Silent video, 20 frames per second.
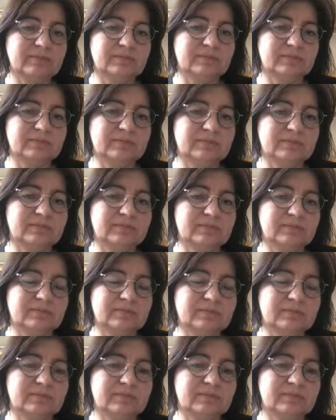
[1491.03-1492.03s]

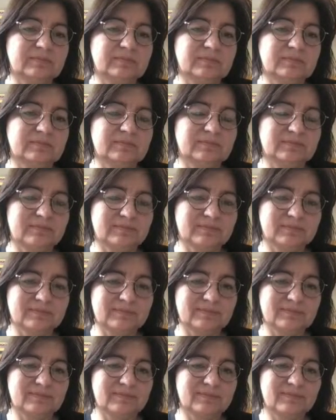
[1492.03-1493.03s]

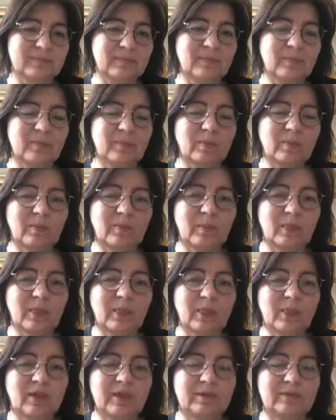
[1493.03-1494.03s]

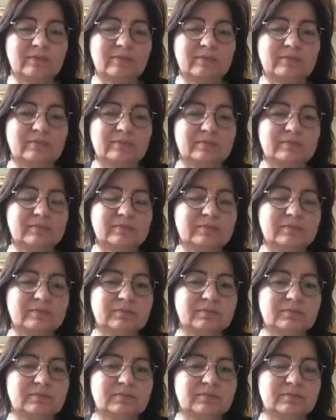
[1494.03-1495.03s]

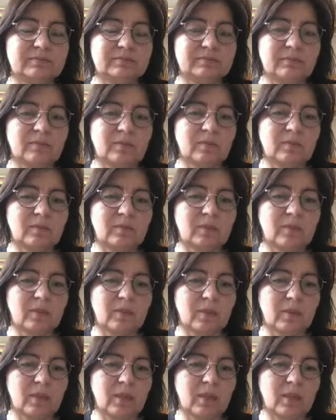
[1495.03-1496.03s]

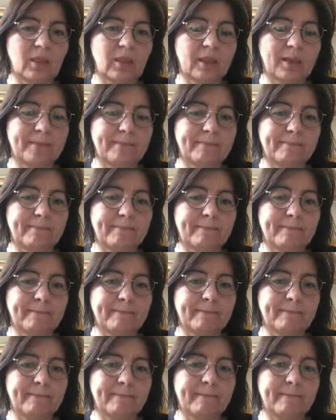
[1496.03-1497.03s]

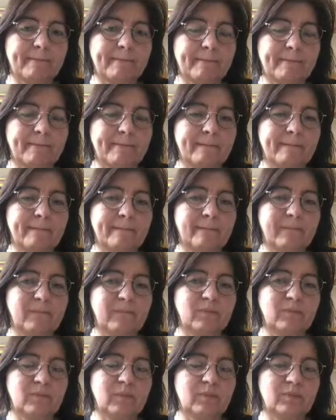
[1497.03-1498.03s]

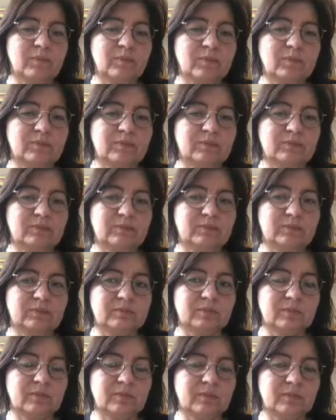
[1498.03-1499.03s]
(not speaking)